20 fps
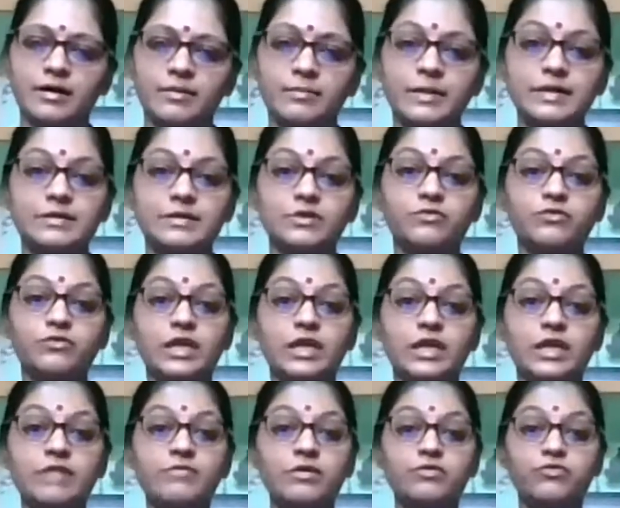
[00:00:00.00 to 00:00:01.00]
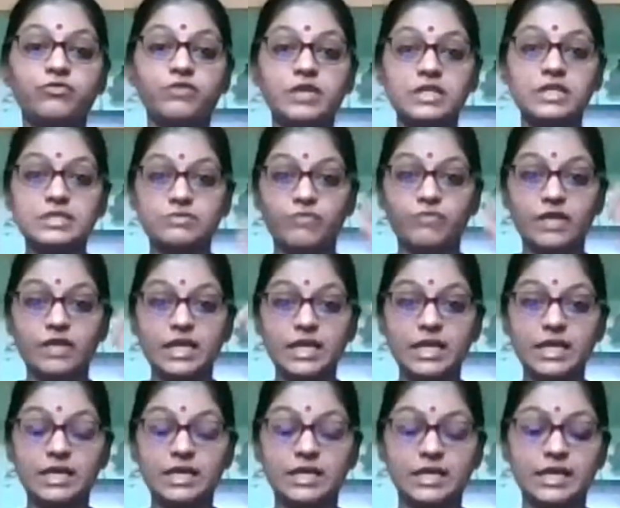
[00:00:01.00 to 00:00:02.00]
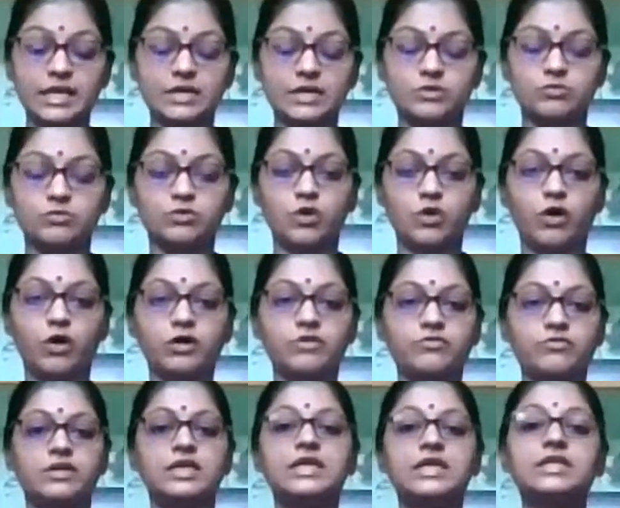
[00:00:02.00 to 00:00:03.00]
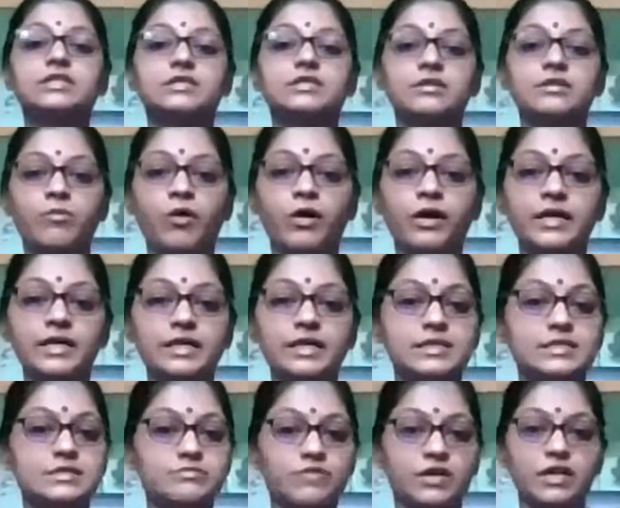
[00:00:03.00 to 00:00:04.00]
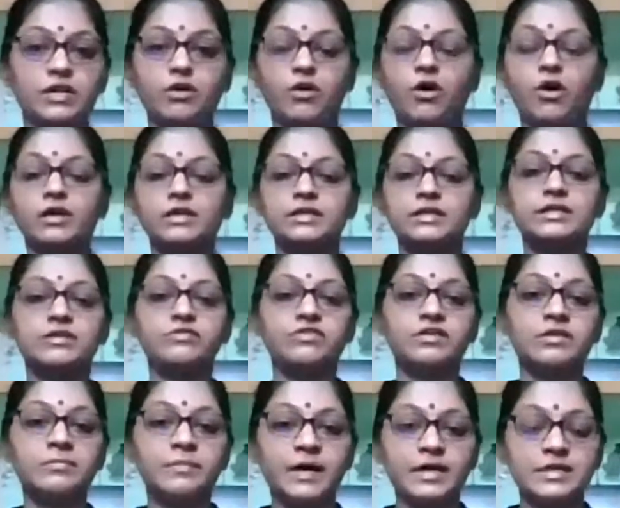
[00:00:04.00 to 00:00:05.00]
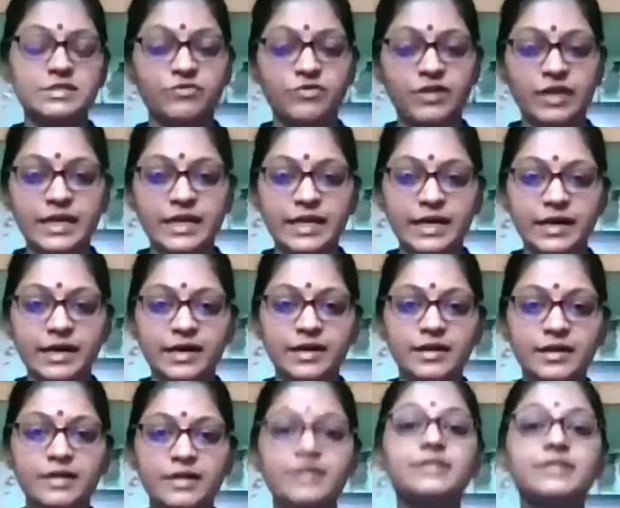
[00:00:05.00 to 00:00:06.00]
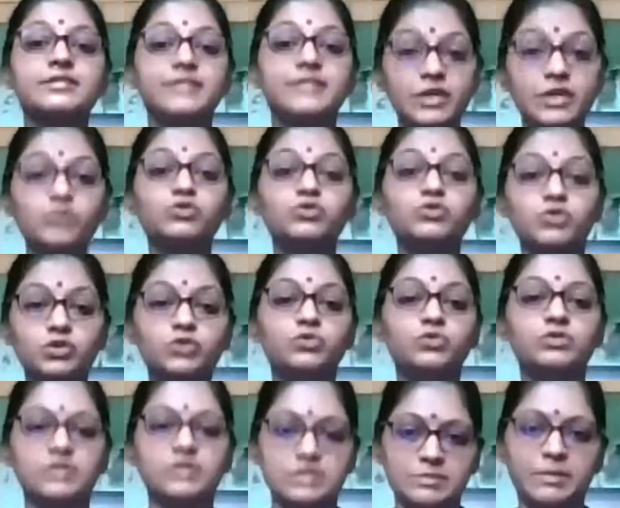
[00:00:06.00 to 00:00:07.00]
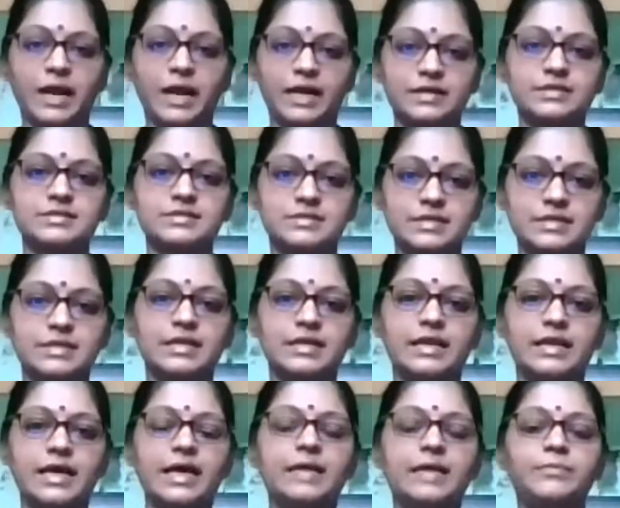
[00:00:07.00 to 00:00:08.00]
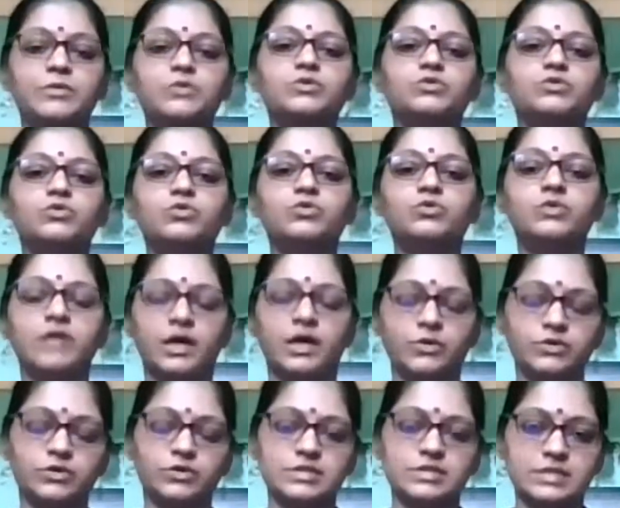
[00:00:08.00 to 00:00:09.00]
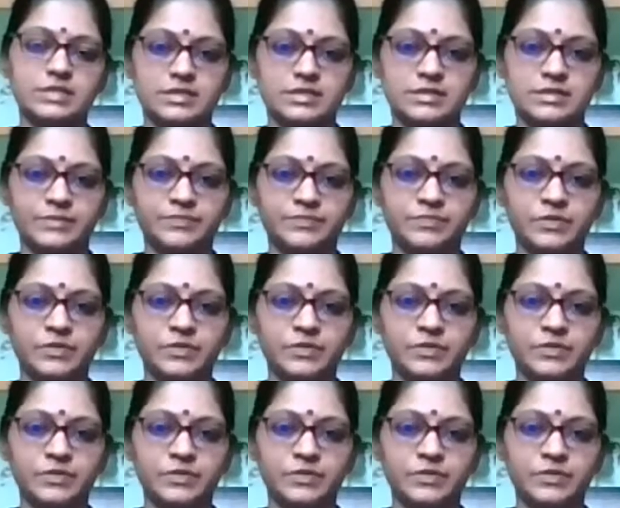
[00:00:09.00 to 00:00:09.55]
But if anyone feels very heat, lot of heat in the body, it's very hot in different parts of India, then you should do this practice. It will help you to cool down your system.